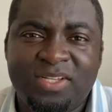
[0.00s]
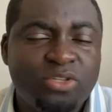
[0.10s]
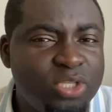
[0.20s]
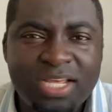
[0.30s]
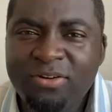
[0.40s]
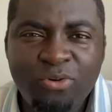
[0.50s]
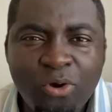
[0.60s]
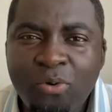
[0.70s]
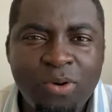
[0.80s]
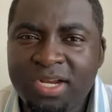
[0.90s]
So that
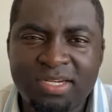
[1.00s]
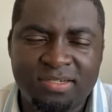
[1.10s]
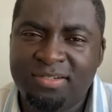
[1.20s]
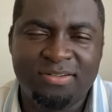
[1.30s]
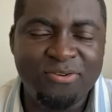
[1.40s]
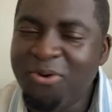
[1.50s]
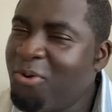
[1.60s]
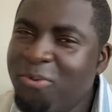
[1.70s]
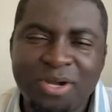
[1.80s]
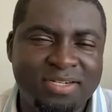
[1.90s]
no one
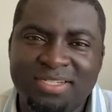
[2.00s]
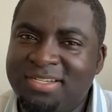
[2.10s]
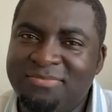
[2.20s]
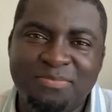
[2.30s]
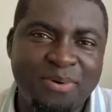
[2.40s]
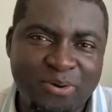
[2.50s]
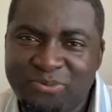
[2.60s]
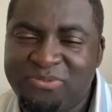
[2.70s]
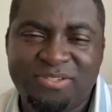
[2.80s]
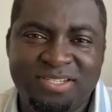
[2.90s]
can
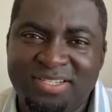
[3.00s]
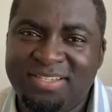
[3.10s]
boast.